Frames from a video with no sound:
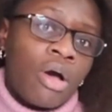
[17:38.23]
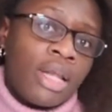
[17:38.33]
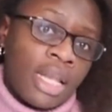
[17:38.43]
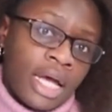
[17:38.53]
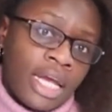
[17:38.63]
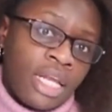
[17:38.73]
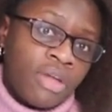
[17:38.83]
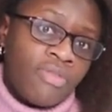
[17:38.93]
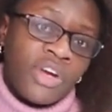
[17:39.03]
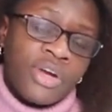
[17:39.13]

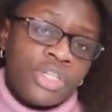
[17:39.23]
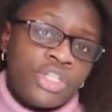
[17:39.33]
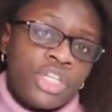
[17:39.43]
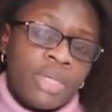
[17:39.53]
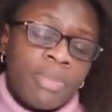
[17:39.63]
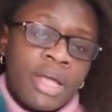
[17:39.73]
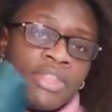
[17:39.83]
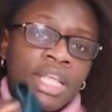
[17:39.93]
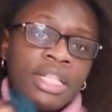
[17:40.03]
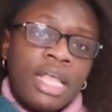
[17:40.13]
online, very cheap.
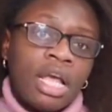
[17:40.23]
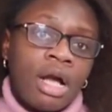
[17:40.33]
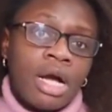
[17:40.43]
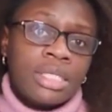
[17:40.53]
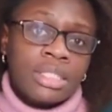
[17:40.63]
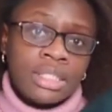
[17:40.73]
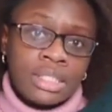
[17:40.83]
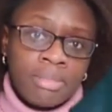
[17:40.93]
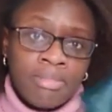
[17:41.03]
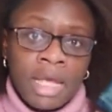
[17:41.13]
I think they
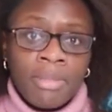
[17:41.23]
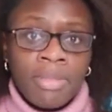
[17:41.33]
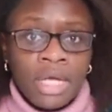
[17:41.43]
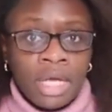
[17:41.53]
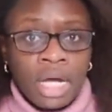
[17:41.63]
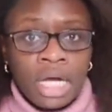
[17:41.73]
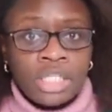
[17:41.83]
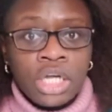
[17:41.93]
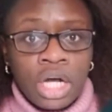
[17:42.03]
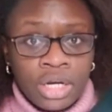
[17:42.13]
cost maybe
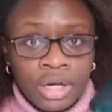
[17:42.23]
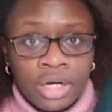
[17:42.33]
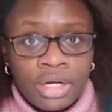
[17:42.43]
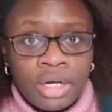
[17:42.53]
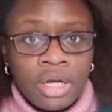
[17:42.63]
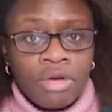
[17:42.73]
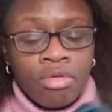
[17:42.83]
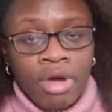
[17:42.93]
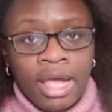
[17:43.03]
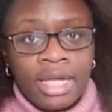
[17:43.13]
$1,
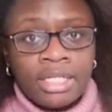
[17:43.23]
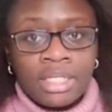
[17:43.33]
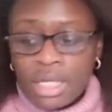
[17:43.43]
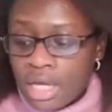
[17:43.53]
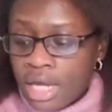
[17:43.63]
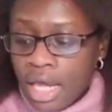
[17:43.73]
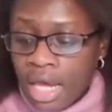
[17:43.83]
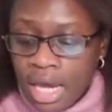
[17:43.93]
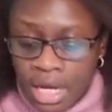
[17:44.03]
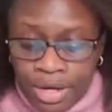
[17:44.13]
right?
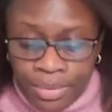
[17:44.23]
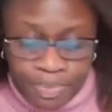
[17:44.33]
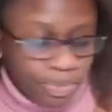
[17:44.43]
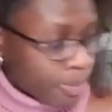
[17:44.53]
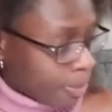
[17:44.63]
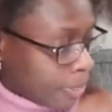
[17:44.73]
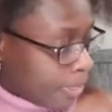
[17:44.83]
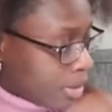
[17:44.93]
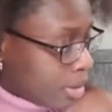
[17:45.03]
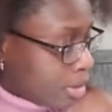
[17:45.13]
And
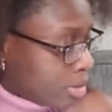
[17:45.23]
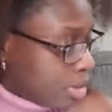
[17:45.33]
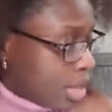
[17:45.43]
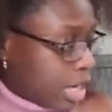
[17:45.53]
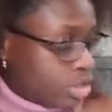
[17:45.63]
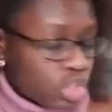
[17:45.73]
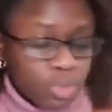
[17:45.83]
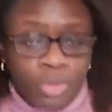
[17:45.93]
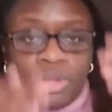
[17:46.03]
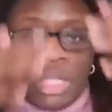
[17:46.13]
I
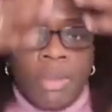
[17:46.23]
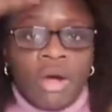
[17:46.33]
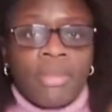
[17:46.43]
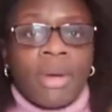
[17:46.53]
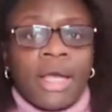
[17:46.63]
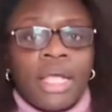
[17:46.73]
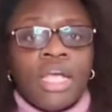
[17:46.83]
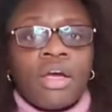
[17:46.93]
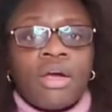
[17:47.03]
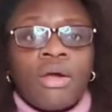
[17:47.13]
just put them on my
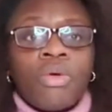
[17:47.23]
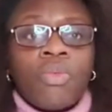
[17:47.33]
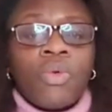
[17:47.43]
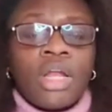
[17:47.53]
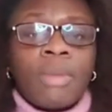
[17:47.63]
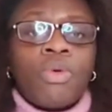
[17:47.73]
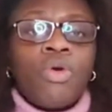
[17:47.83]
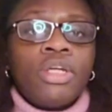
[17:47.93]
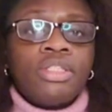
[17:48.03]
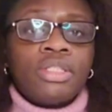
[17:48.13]
hair when I'm
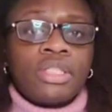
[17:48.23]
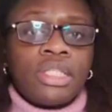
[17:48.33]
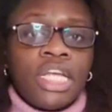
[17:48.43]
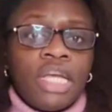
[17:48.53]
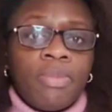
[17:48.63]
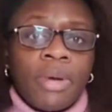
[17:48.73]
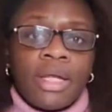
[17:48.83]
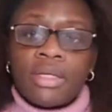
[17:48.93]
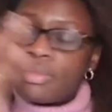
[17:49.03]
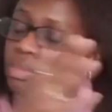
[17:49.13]
going to sleep
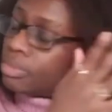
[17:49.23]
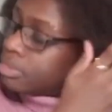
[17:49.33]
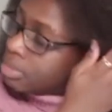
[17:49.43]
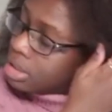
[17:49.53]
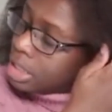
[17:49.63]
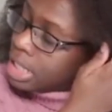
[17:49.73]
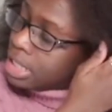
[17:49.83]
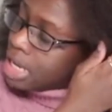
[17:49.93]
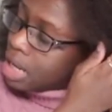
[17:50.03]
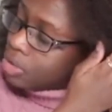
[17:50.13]
and
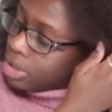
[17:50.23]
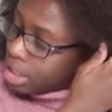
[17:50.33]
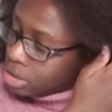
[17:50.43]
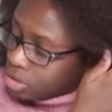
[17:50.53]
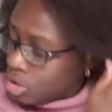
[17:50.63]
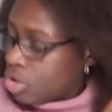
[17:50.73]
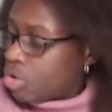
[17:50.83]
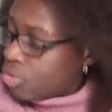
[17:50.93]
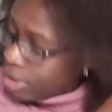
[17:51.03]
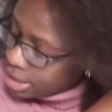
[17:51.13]
lay down
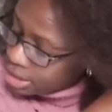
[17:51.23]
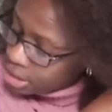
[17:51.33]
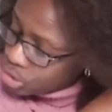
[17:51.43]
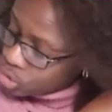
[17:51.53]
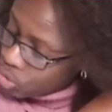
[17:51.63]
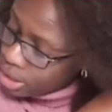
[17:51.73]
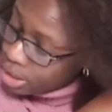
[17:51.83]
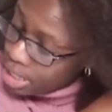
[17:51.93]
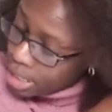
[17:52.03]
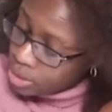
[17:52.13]
and rest
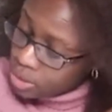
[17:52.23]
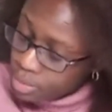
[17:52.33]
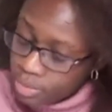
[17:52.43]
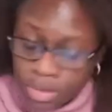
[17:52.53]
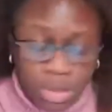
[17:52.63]
assured that